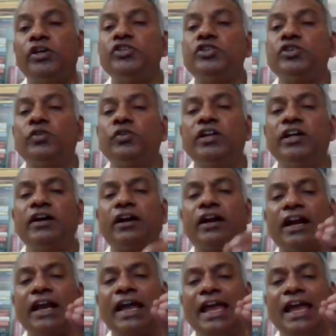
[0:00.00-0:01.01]
should
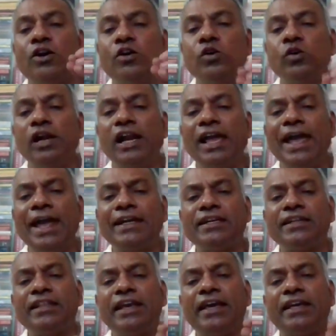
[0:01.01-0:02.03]
regulate
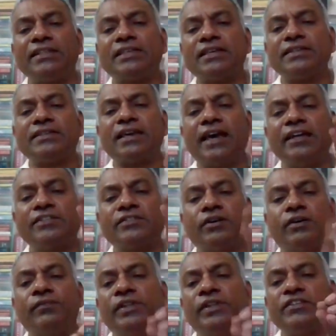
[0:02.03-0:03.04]
the exercise
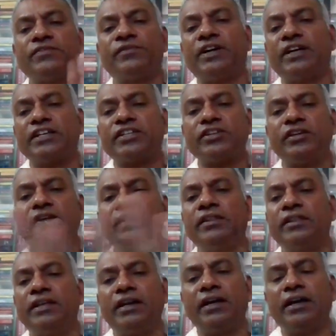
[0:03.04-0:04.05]
of this function
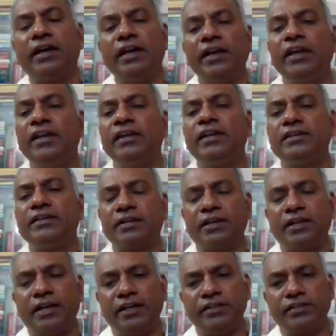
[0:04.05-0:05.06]
in his
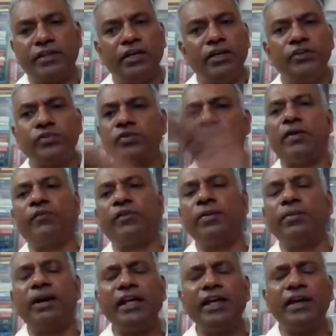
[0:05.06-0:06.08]
diocese. So
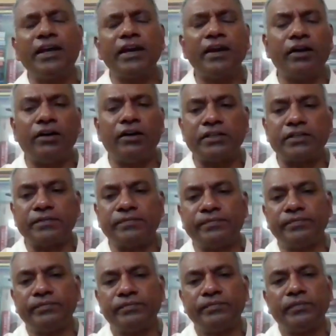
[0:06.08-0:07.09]
everybody cannot
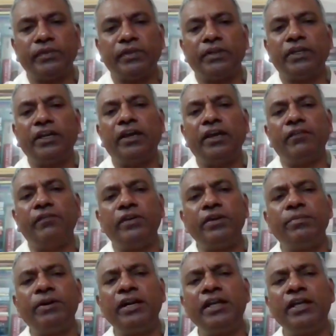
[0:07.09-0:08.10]

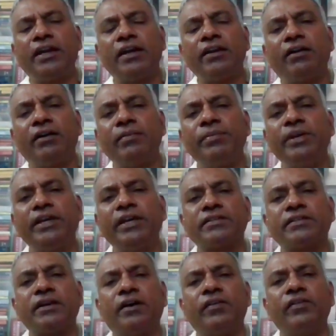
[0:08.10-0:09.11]
be
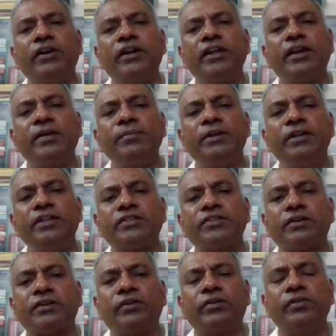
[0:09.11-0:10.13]
extraordinary
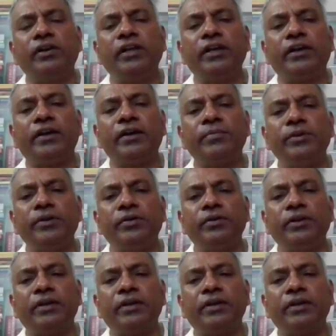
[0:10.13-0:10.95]
minister of Holy Communion,